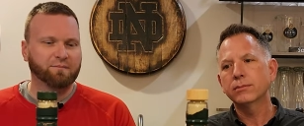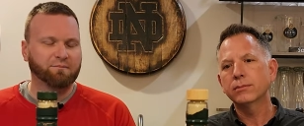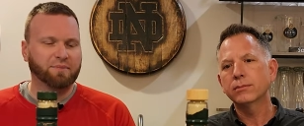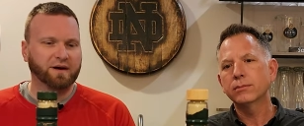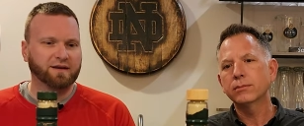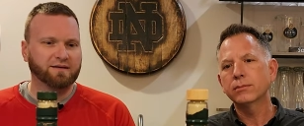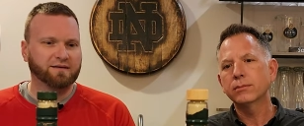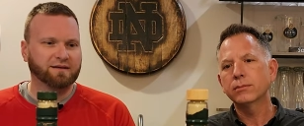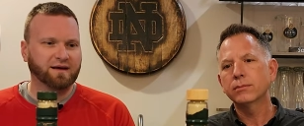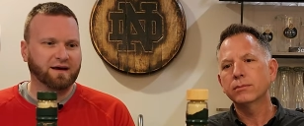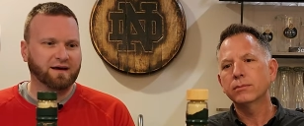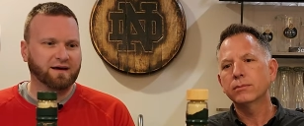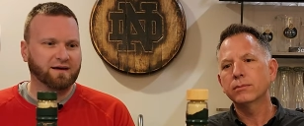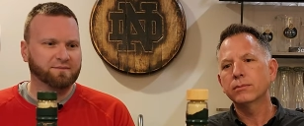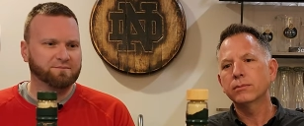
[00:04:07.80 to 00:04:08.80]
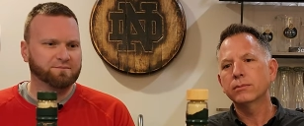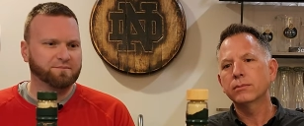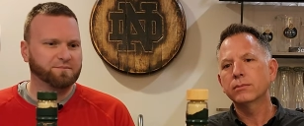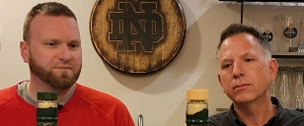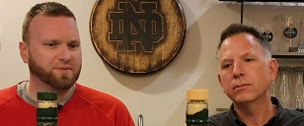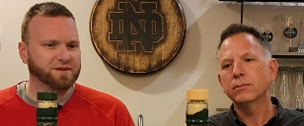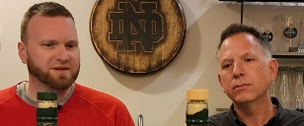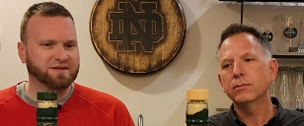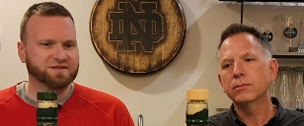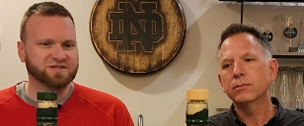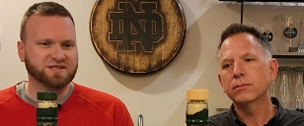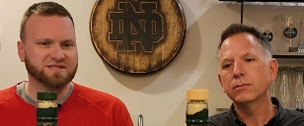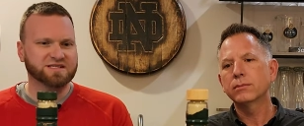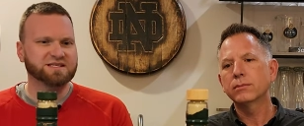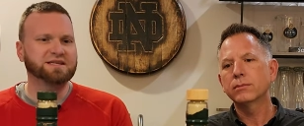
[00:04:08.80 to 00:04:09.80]
Speaker 1: but uh, but
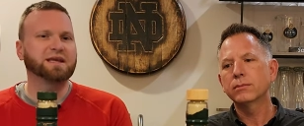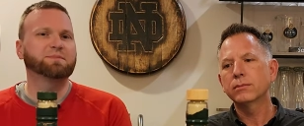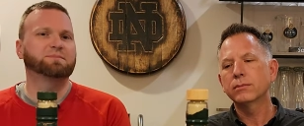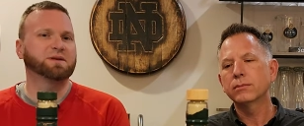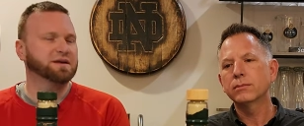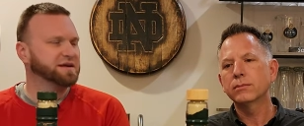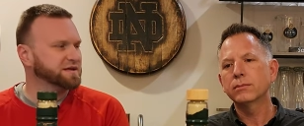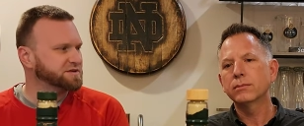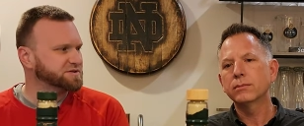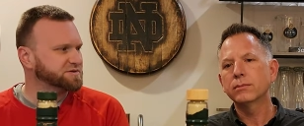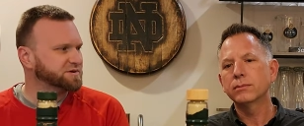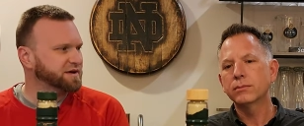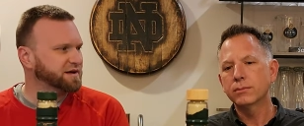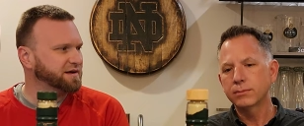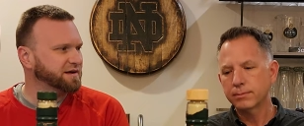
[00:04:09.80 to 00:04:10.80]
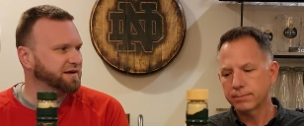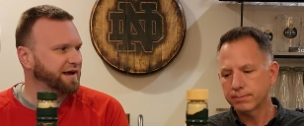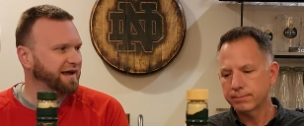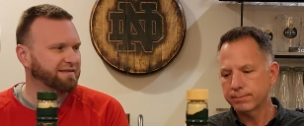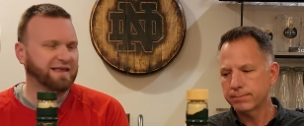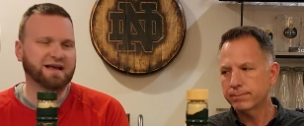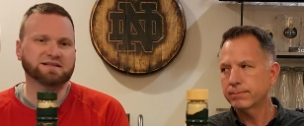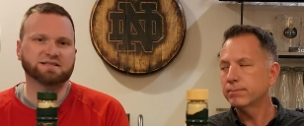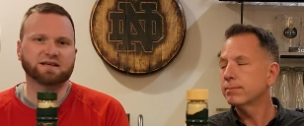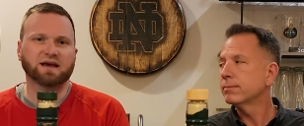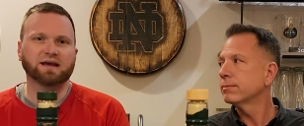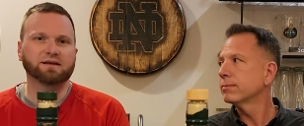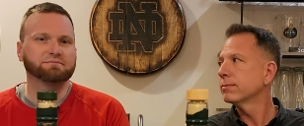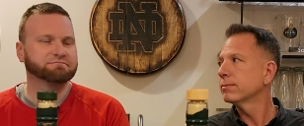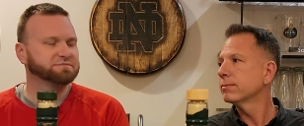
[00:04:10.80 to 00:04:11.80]
just steeped in history at that
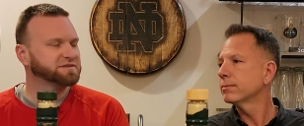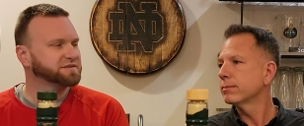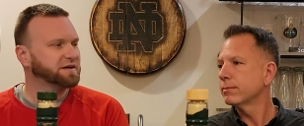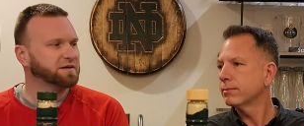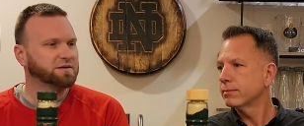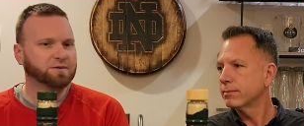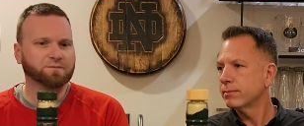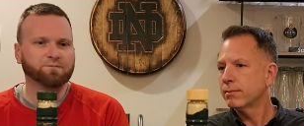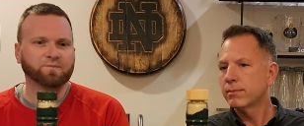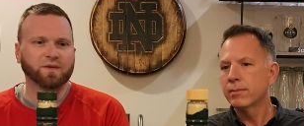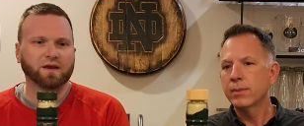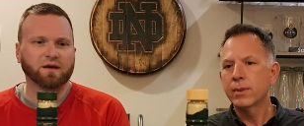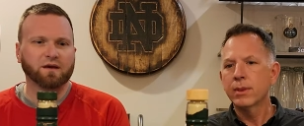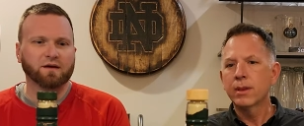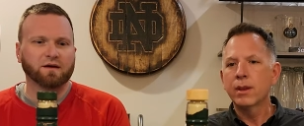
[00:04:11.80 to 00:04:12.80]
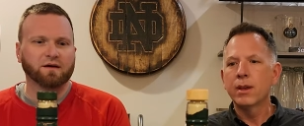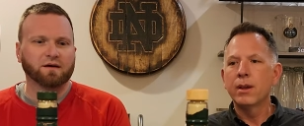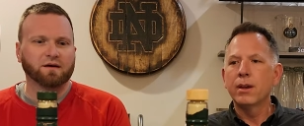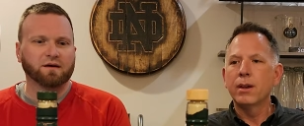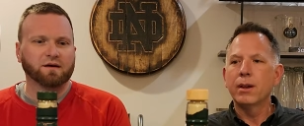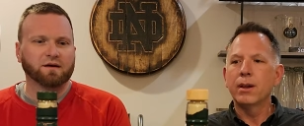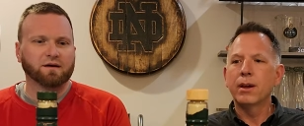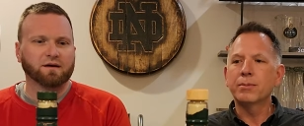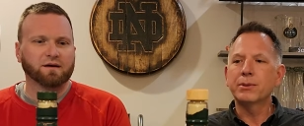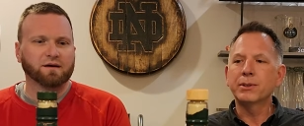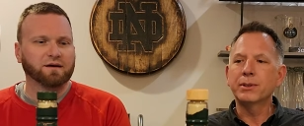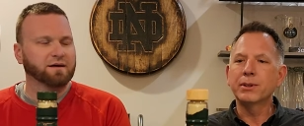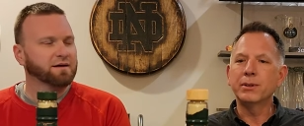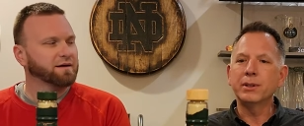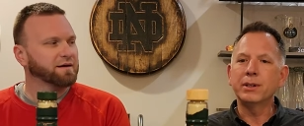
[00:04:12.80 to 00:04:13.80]
site. So
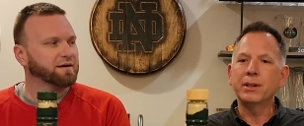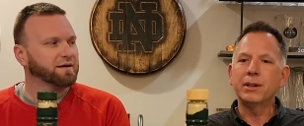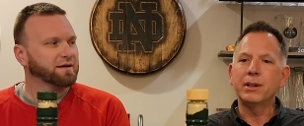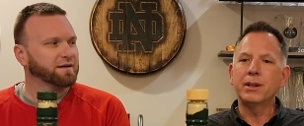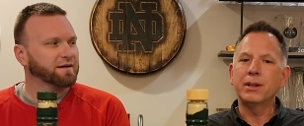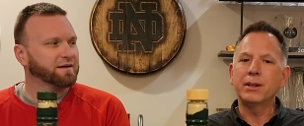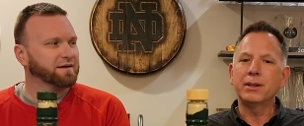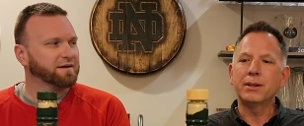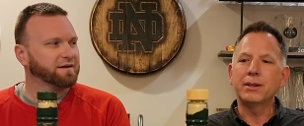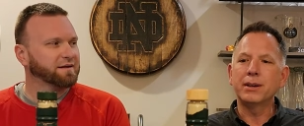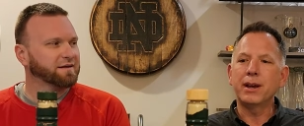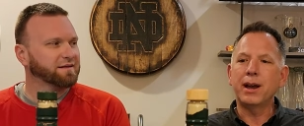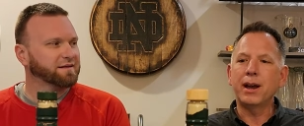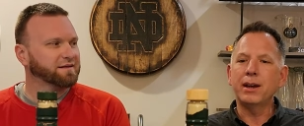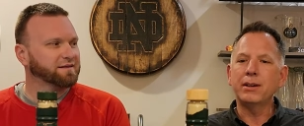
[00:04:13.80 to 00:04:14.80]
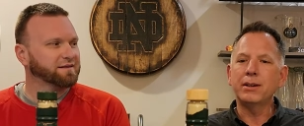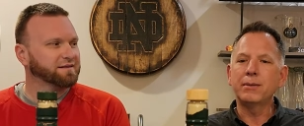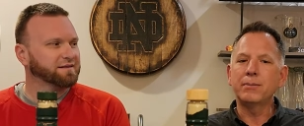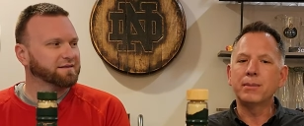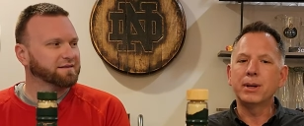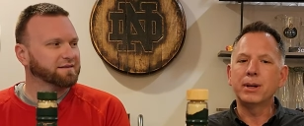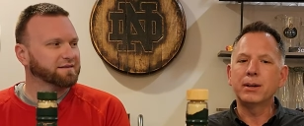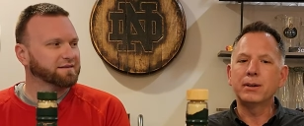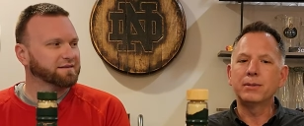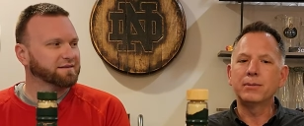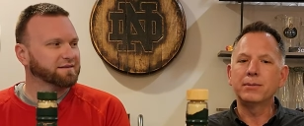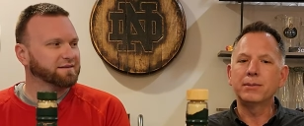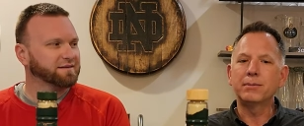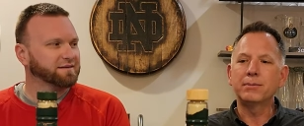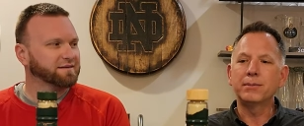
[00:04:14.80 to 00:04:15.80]
Speaker 2: Absolutely, and I am uh,
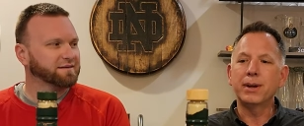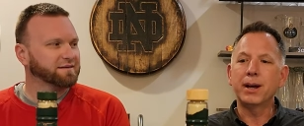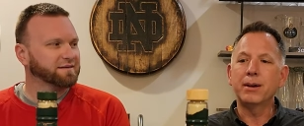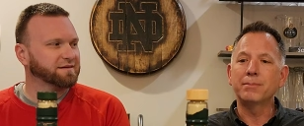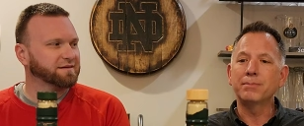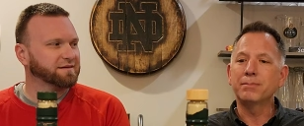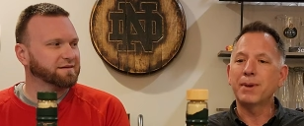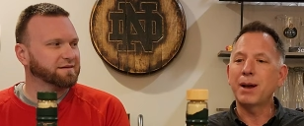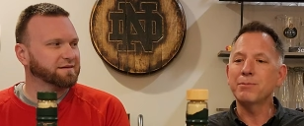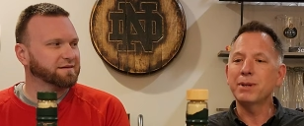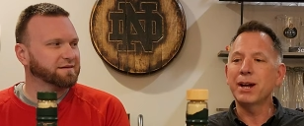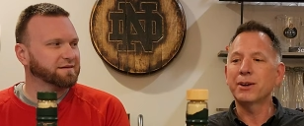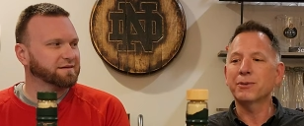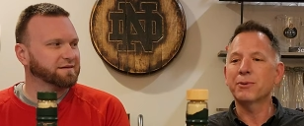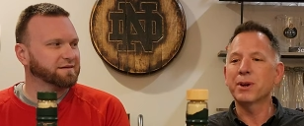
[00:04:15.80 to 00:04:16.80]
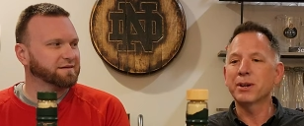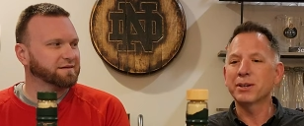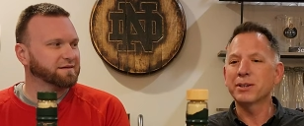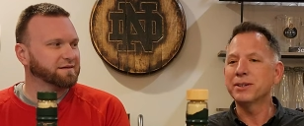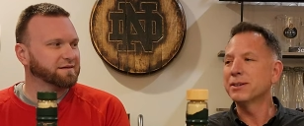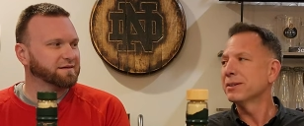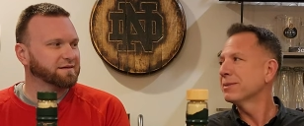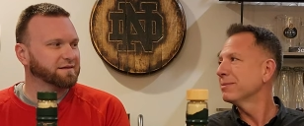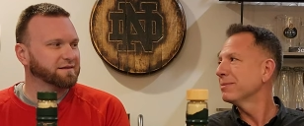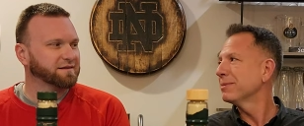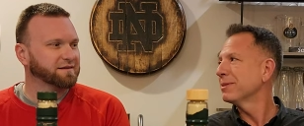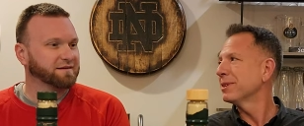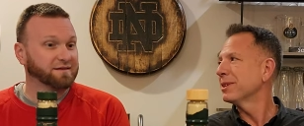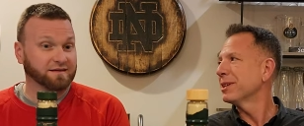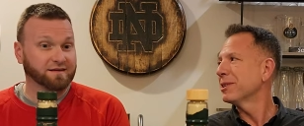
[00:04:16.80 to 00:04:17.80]
I'm I'm kind of ready to
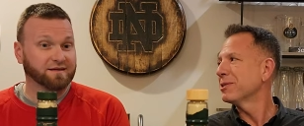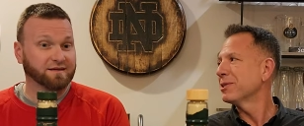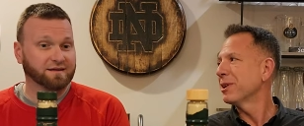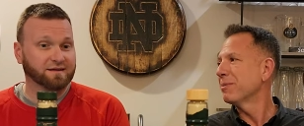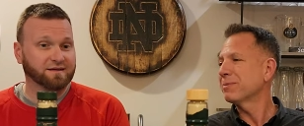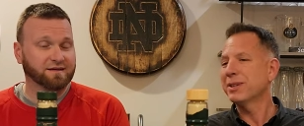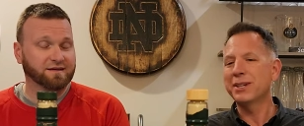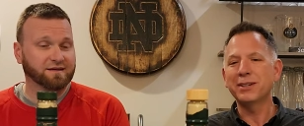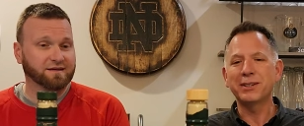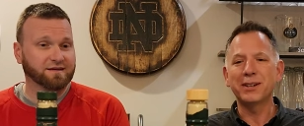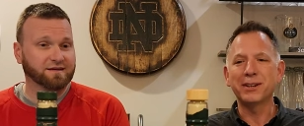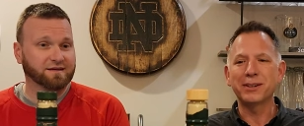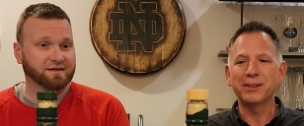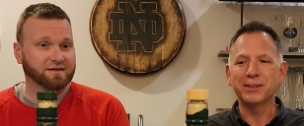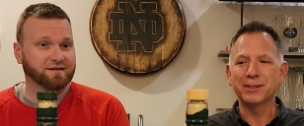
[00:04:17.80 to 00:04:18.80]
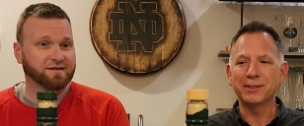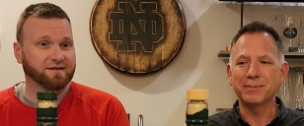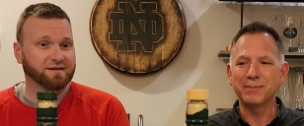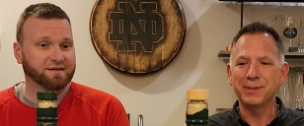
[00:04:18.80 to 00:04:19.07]
to get jumped in here and,